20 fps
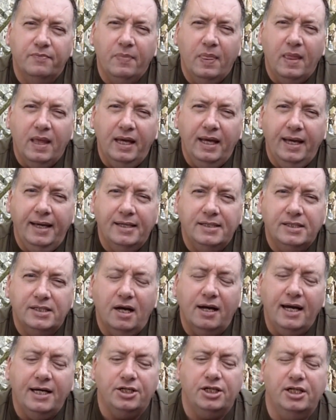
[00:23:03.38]
is I
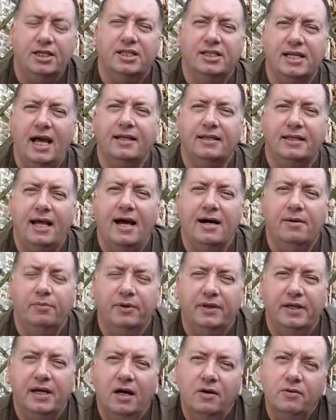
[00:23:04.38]
actually sat down with
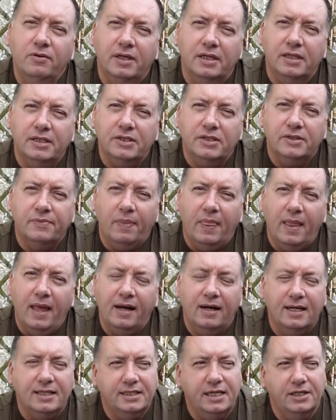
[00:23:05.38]
the owners and I
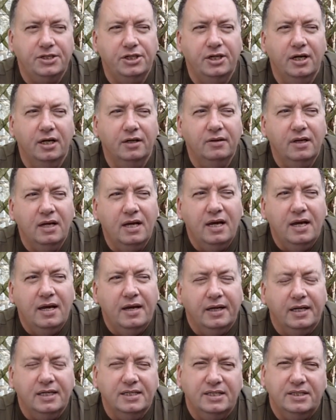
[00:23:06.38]
said, you know,
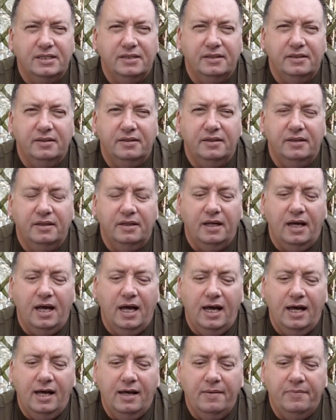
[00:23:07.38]
because
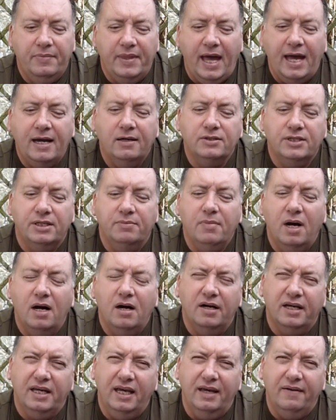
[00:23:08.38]
the housing
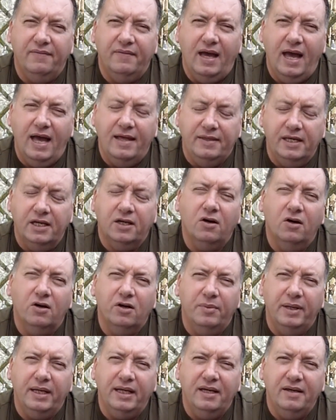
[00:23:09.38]
market and the
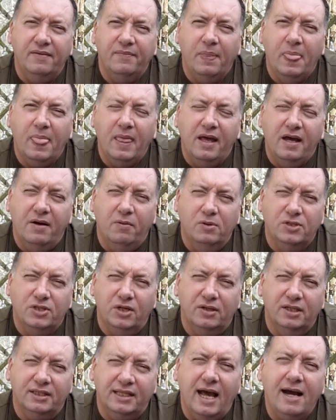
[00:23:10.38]
economy was on a
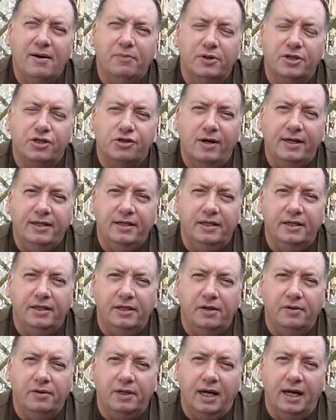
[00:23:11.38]
downward trend in the
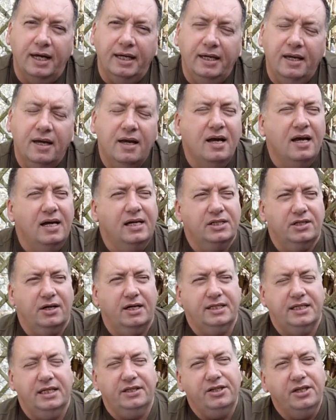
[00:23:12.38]
UK. So I
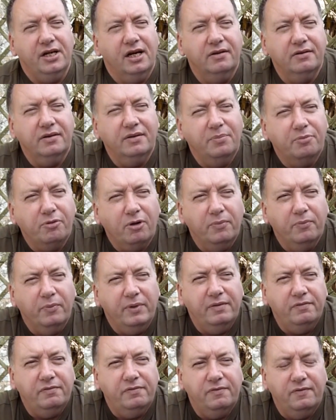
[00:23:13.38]
said, you know, the problem
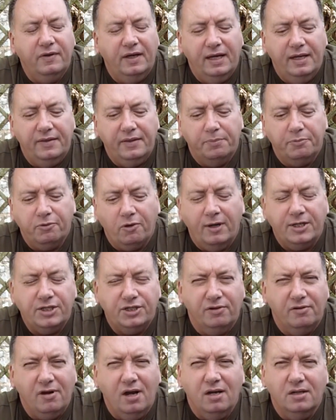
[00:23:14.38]
with the price
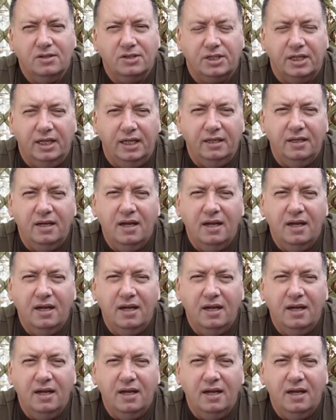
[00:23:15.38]
you're asking,